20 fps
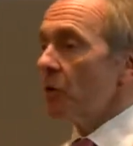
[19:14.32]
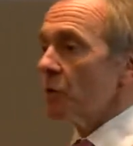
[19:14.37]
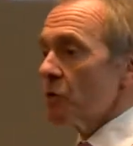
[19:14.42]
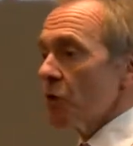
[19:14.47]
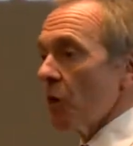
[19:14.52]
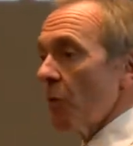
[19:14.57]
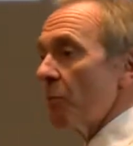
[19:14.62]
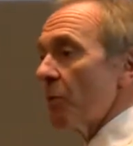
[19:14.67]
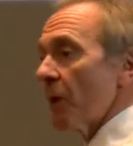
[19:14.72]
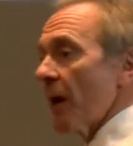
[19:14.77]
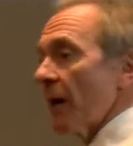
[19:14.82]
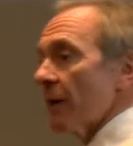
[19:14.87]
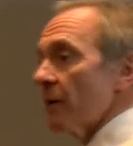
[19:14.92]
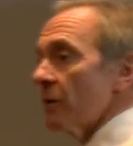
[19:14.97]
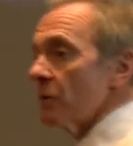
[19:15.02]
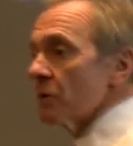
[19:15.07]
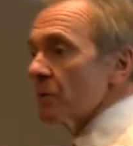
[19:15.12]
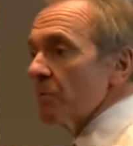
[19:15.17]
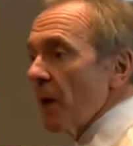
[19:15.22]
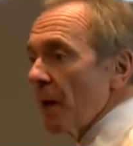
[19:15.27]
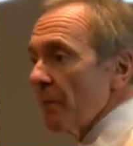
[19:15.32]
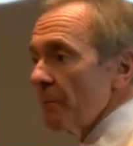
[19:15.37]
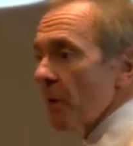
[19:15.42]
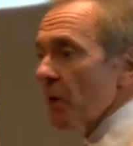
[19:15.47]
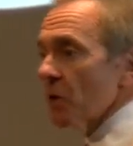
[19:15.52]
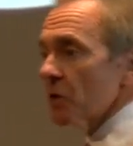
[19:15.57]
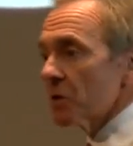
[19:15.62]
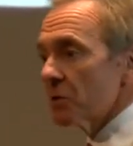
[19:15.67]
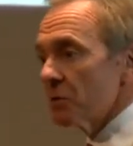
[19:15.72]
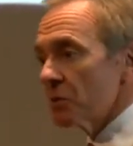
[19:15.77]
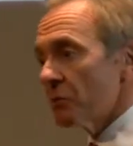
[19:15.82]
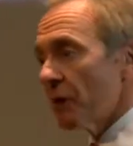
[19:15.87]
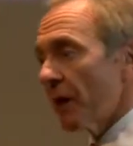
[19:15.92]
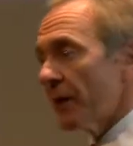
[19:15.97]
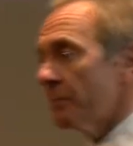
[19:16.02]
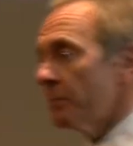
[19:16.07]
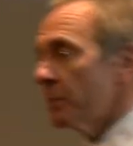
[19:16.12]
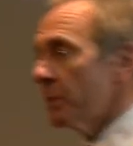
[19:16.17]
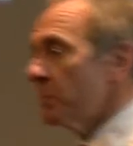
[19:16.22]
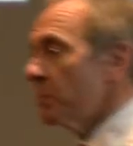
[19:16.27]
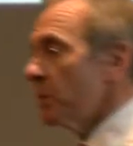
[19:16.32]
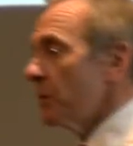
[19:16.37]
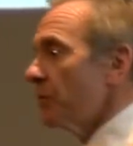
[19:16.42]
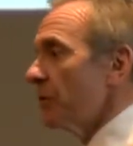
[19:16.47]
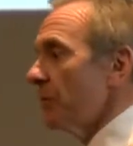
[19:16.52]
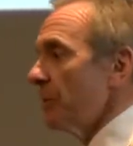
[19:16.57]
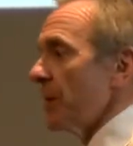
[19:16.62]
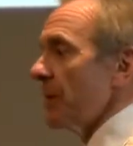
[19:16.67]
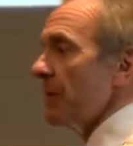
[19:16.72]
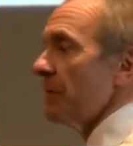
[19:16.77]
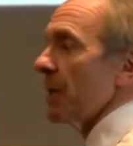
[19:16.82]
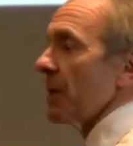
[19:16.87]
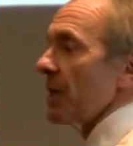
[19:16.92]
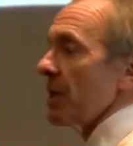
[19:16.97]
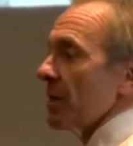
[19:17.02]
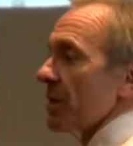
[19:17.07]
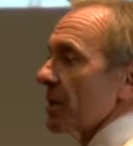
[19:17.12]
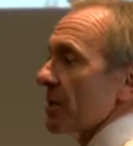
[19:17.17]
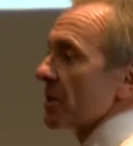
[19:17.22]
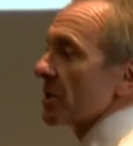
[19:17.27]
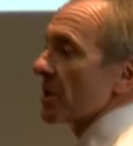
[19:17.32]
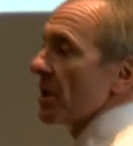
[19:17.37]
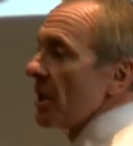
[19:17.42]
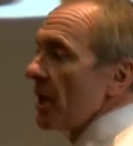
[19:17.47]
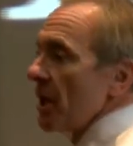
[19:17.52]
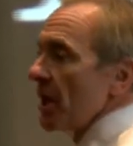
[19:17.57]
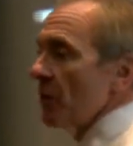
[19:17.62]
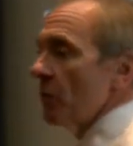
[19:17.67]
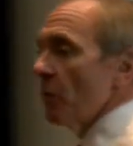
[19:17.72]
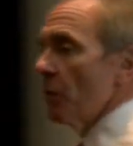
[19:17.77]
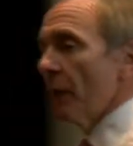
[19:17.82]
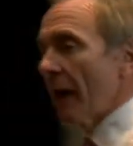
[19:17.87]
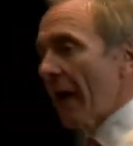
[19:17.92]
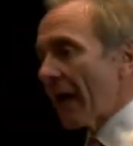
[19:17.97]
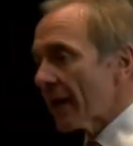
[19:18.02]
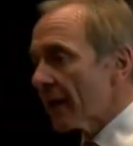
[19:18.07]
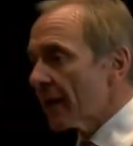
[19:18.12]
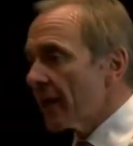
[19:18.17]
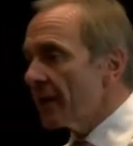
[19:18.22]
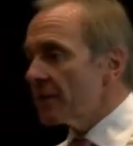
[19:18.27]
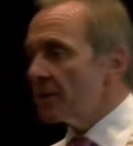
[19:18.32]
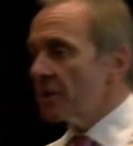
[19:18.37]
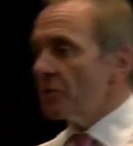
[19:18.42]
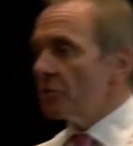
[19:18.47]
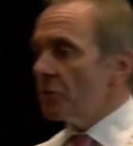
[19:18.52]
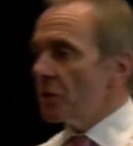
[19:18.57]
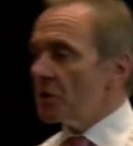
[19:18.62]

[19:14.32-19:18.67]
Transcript: called John Brown, who was my boss, who ran BP for many, many years. We were allocating